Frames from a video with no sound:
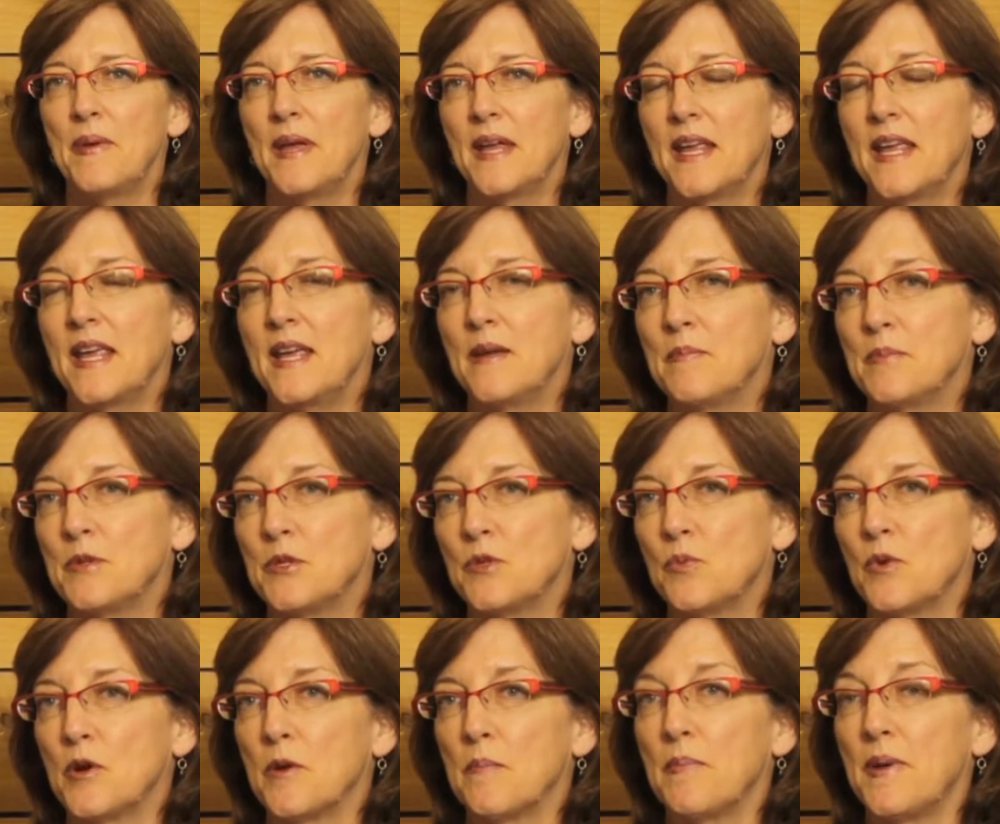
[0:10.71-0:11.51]
Pet
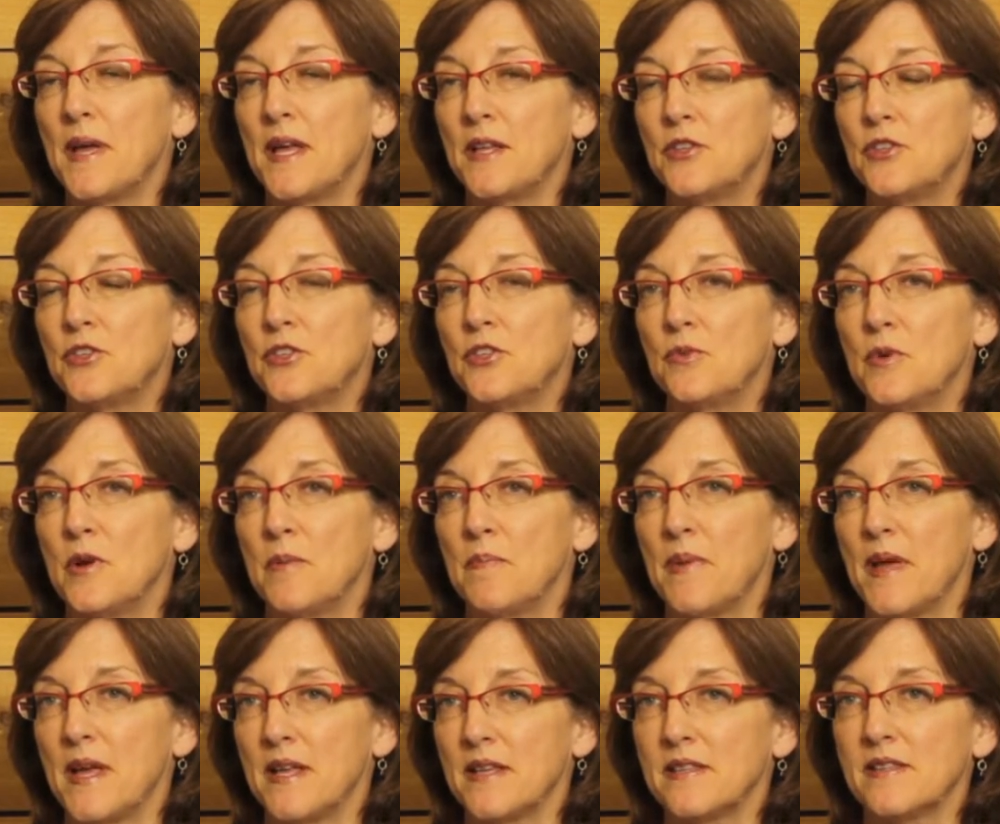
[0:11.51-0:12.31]
Camp is where pets do
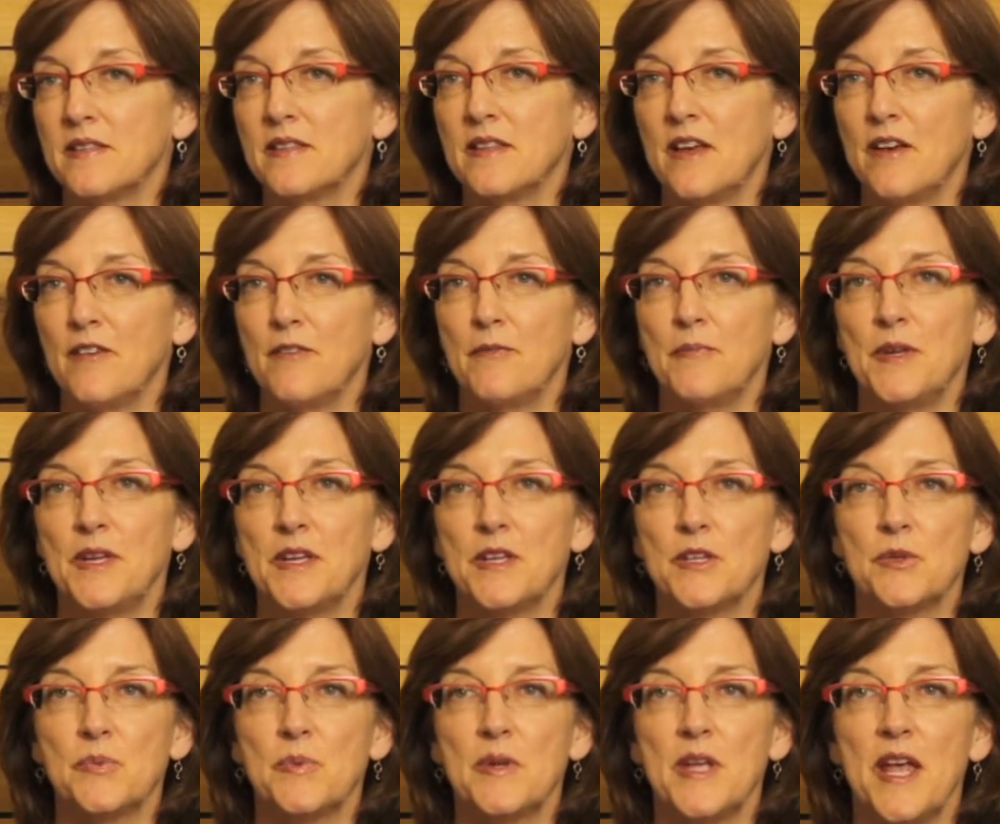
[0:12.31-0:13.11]
what pets love
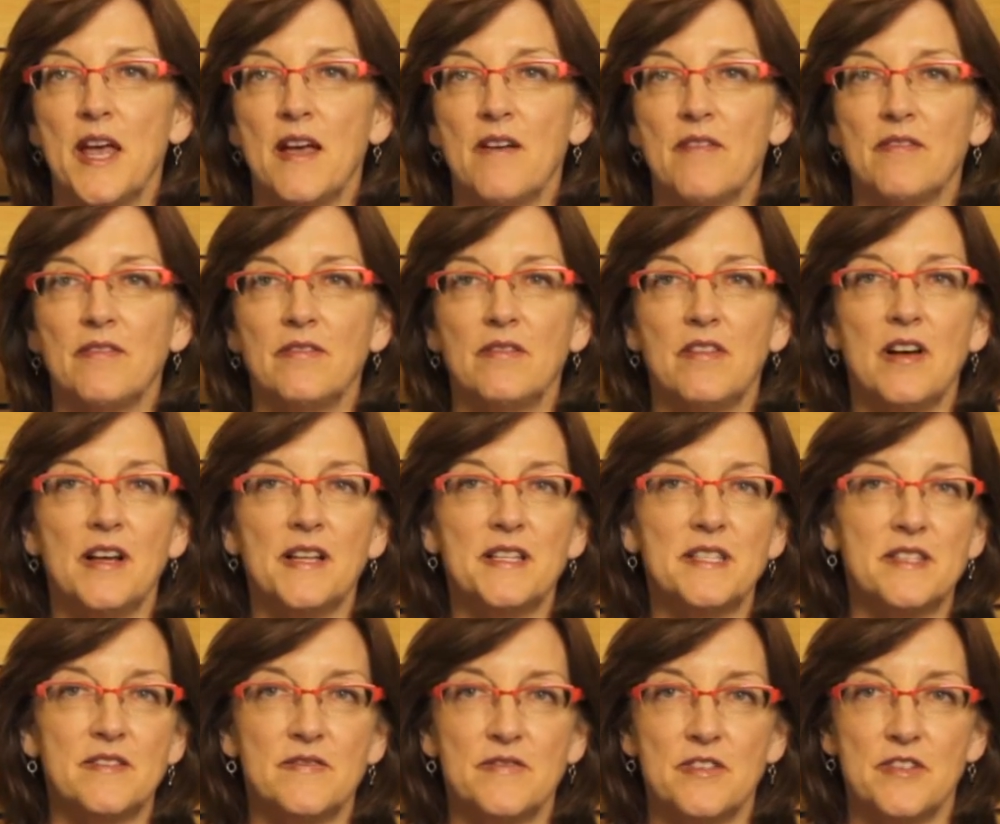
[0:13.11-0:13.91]
because we have
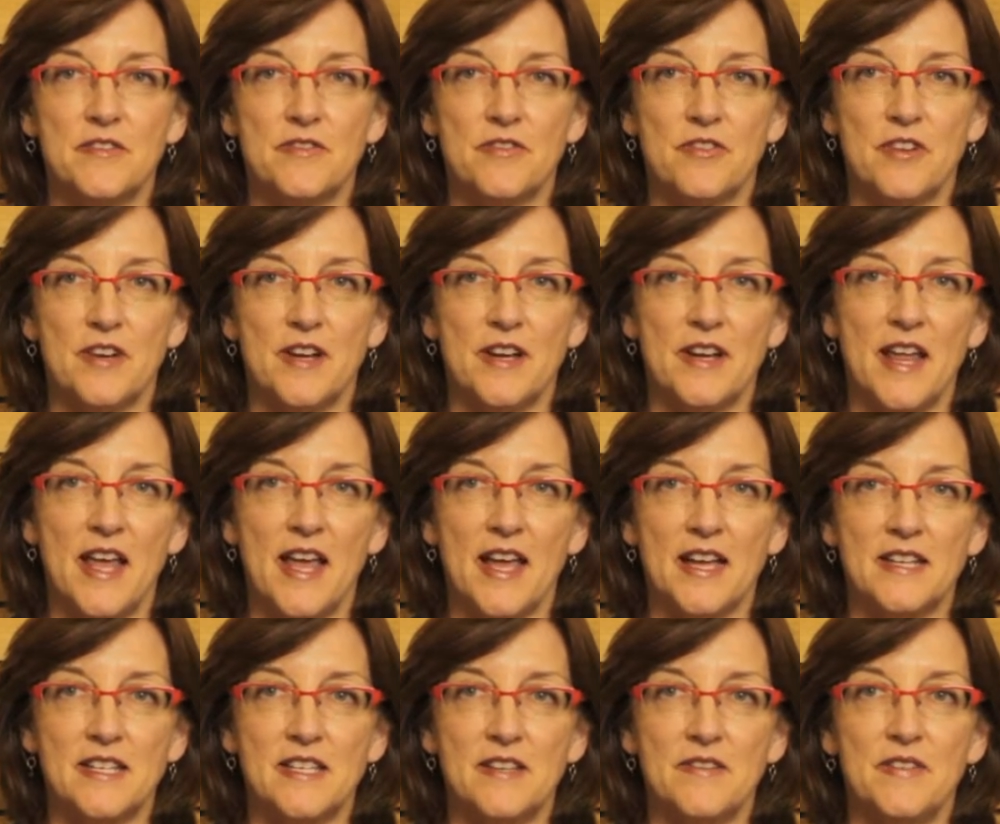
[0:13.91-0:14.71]
lots of
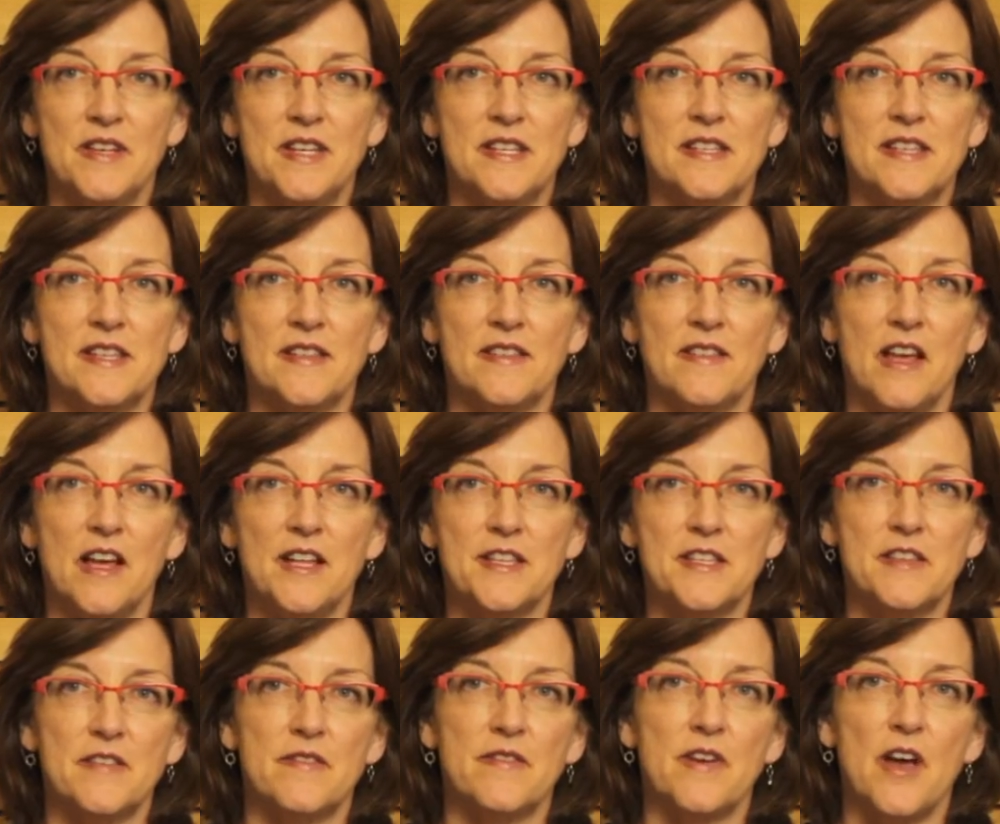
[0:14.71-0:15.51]
different activities and lots of